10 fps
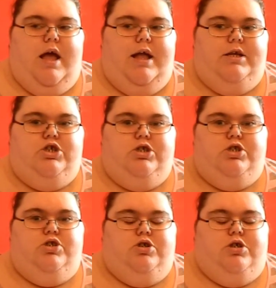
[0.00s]
it
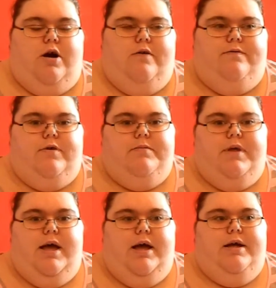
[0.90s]
just took off from there.